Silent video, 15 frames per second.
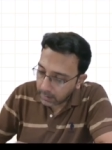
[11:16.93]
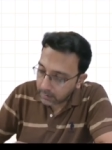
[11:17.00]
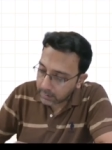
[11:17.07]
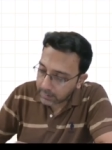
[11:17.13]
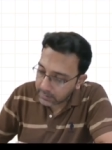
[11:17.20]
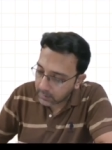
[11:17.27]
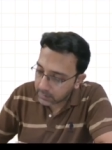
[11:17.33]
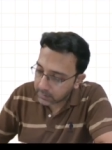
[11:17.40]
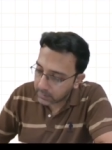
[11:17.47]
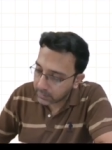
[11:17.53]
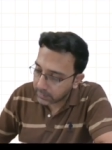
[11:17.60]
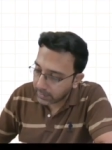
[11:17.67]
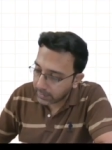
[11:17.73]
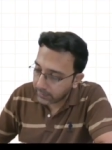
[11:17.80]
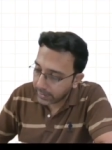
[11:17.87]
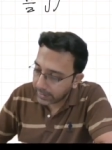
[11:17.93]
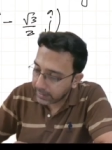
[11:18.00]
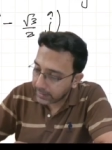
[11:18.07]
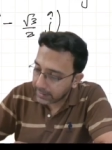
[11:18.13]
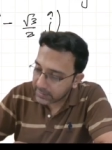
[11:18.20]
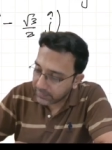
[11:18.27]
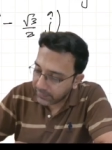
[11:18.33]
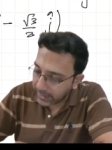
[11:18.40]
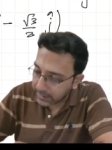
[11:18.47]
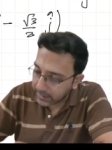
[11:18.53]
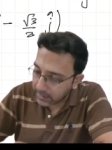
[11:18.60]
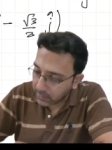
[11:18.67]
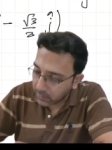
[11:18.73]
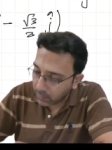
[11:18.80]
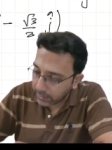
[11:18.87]
this also you can write it as
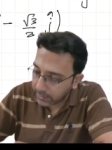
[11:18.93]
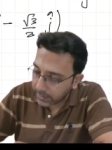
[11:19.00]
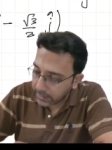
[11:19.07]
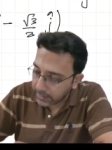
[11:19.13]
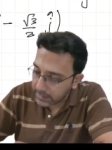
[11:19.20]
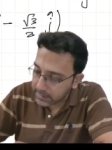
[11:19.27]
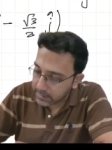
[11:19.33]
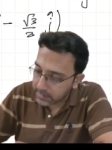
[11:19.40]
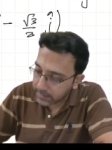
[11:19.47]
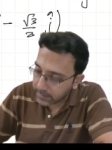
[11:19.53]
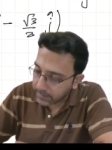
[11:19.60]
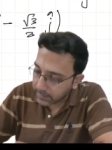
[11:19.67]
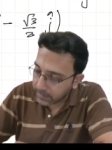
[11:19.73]
vector quantities.